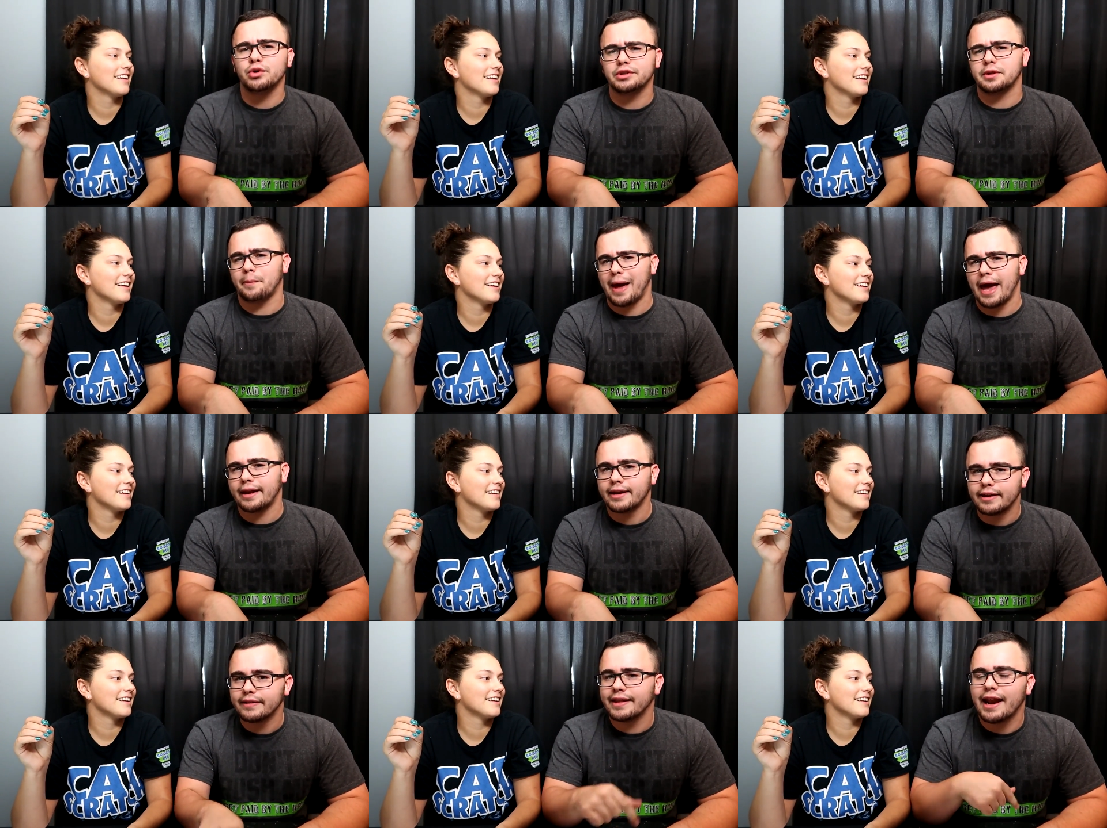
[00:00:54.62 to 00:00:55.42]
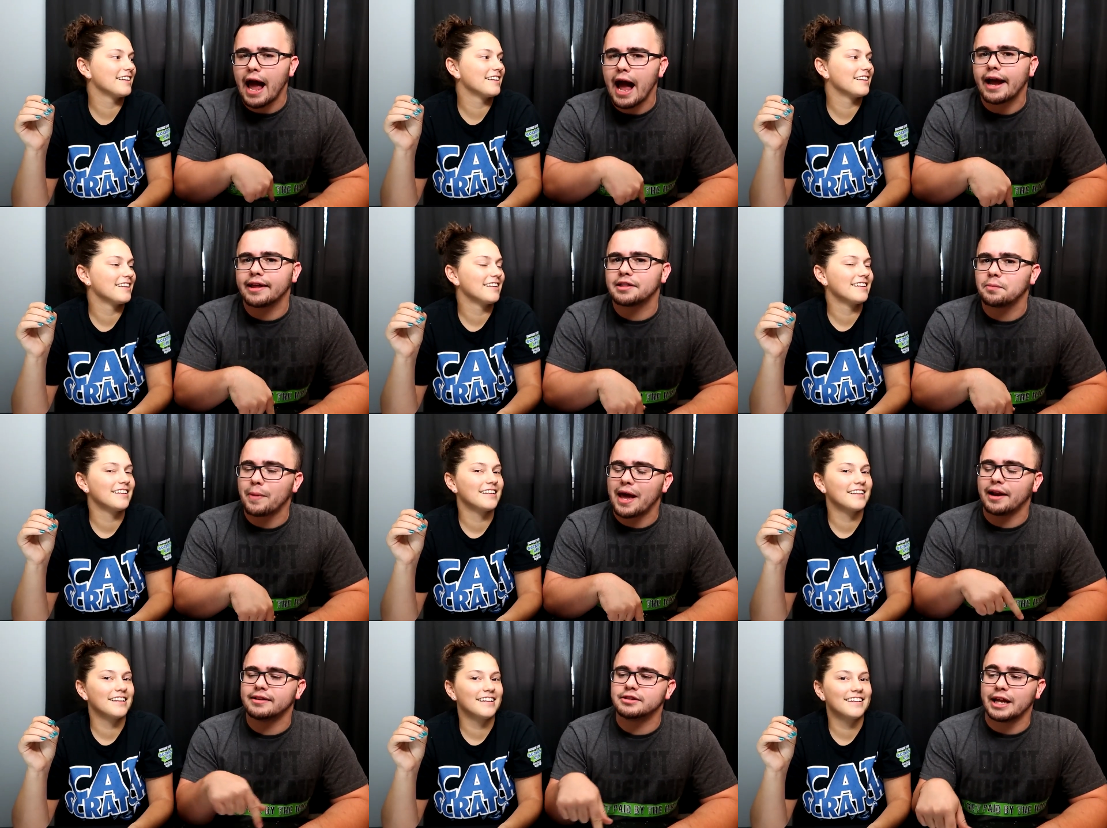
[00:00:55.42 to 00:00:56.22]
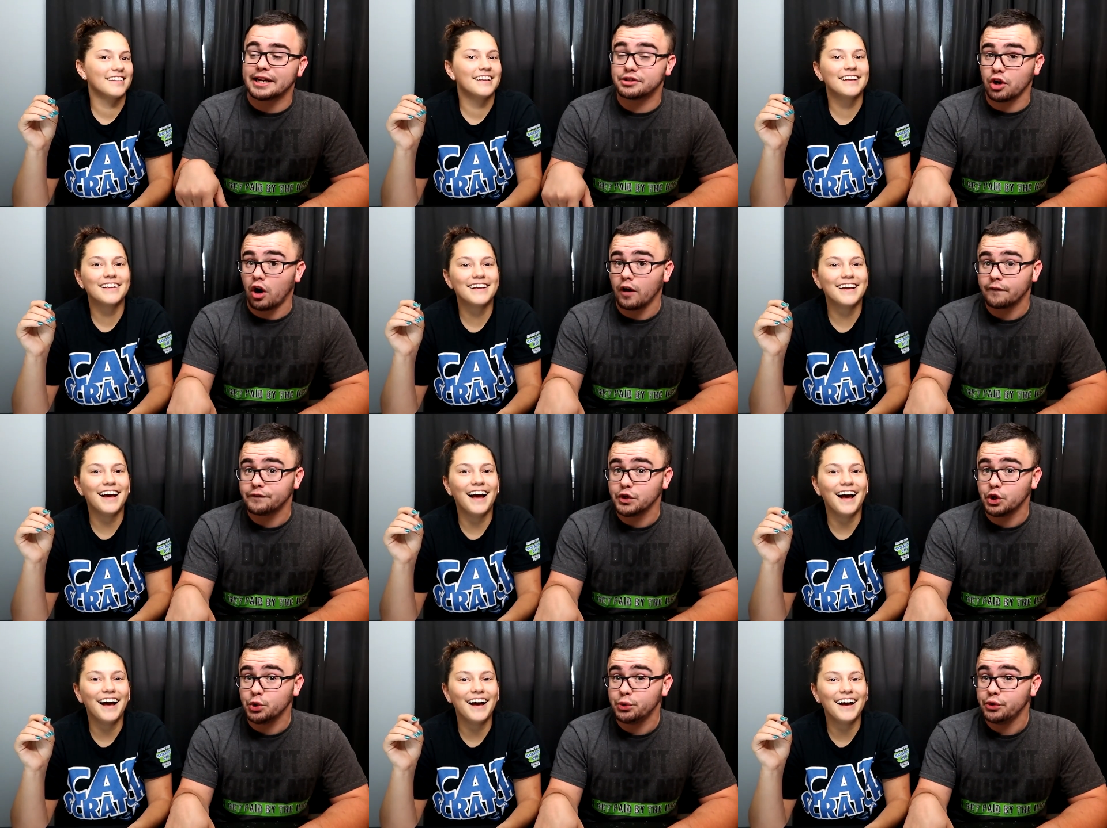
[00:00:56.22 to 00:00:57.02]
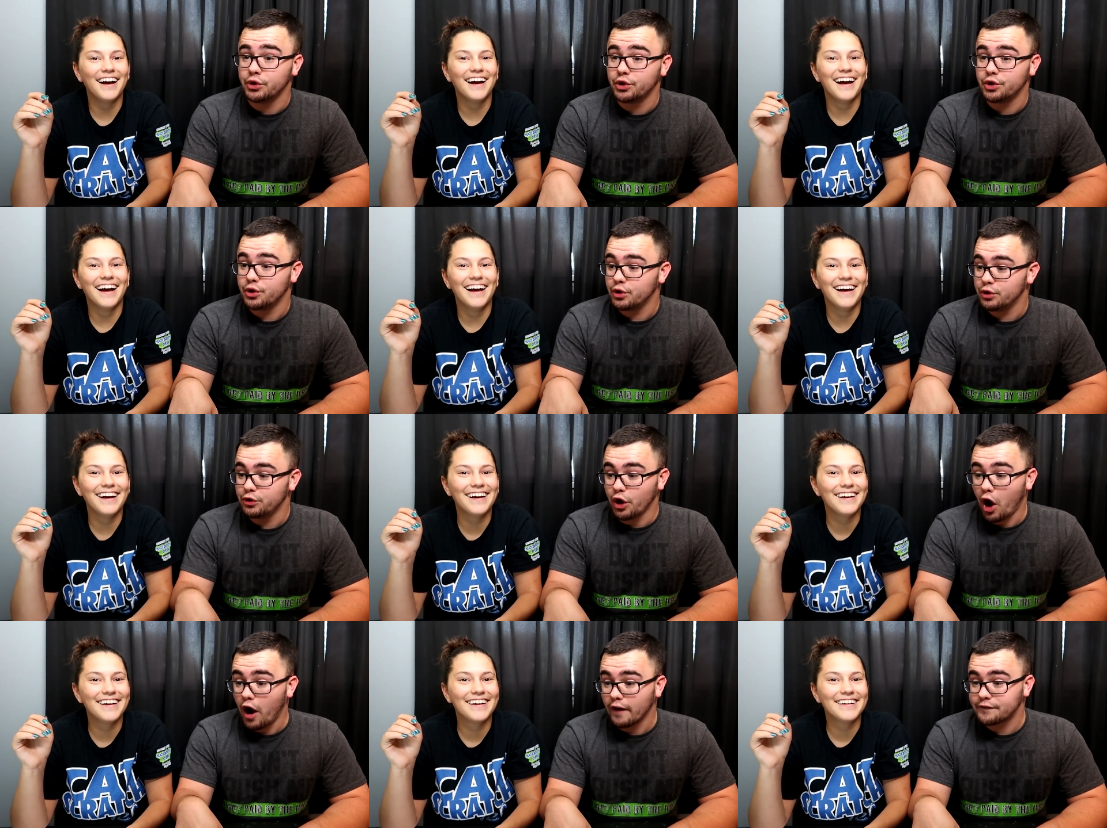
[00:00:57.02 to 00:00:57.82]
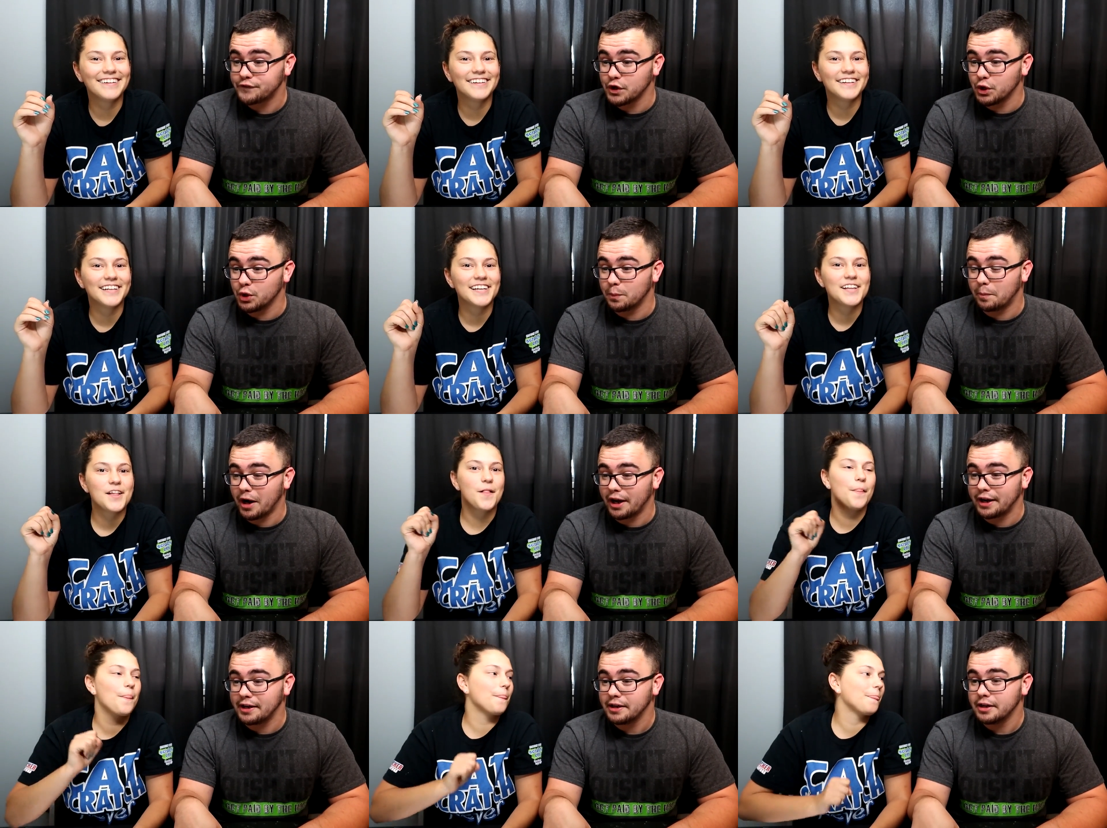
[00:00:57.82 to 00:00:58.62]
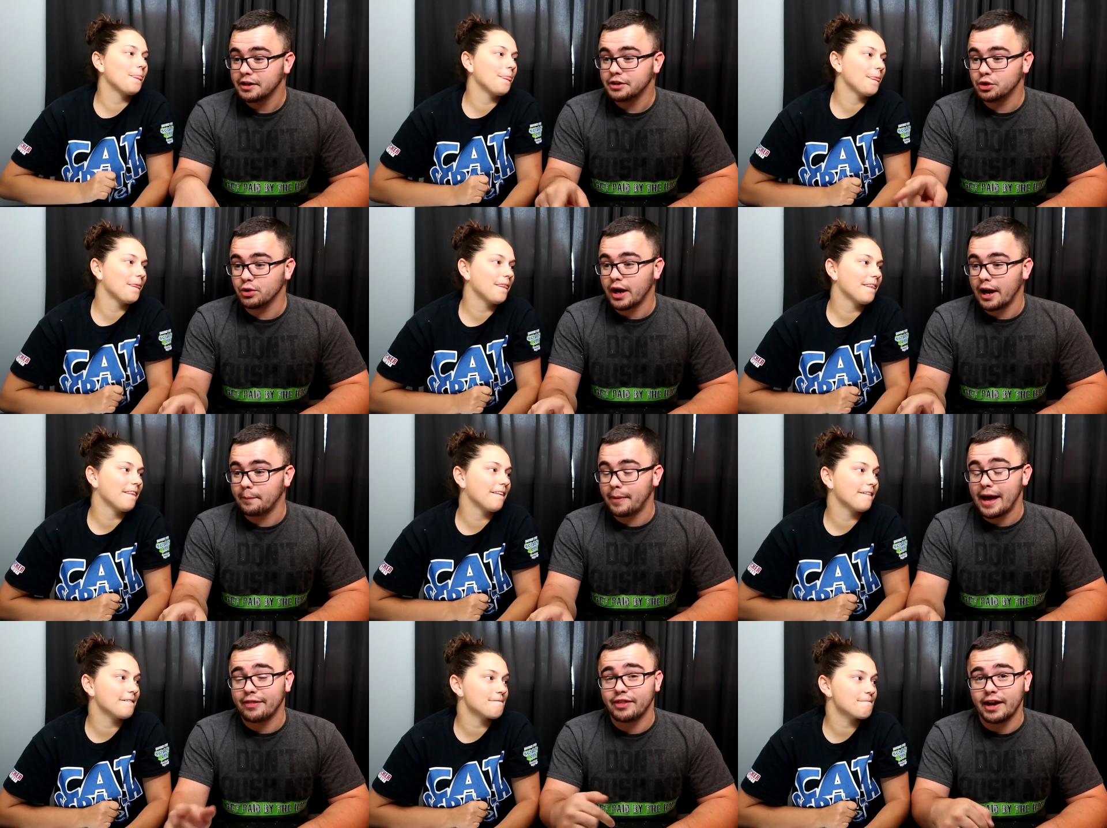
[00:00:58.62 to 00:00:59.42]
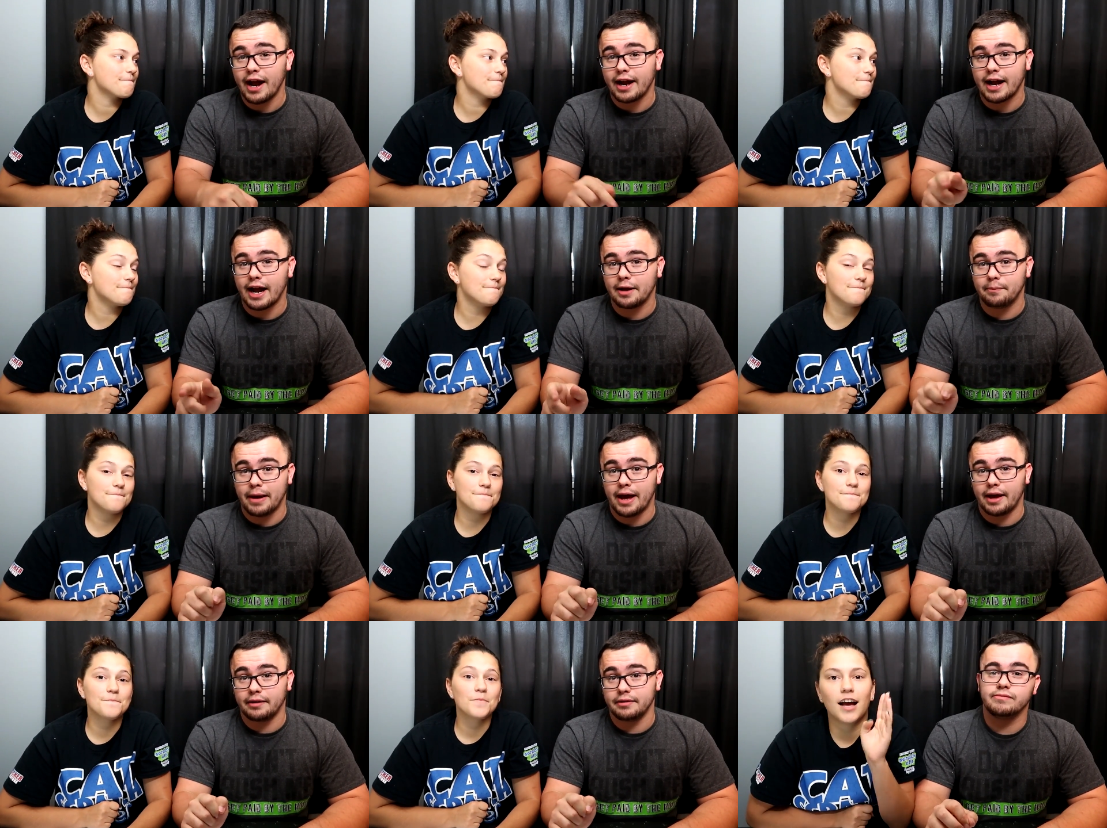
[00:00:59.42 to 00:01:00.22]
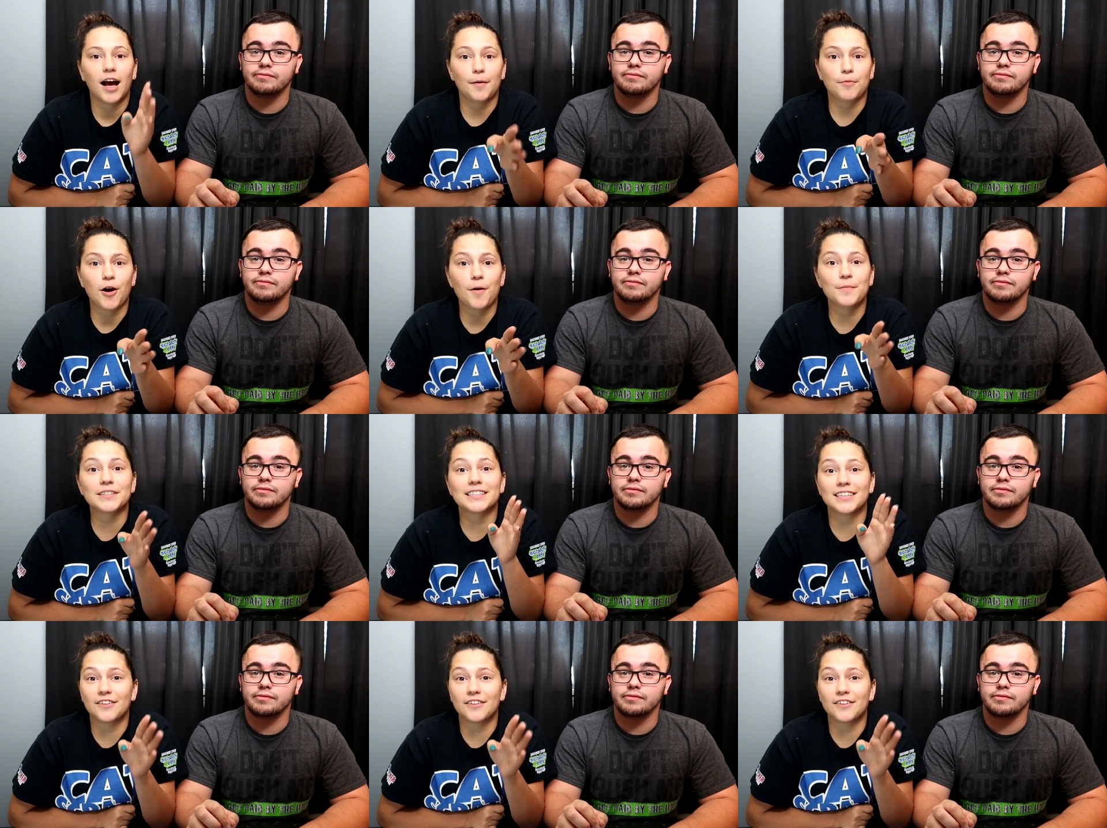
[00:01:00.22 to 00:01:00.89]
Speaker 1: you get the bad end, and then I get the bad end. Like dog food. Dog food, buddy. You got it bad, then I got it bad.
Speaker 2: I promise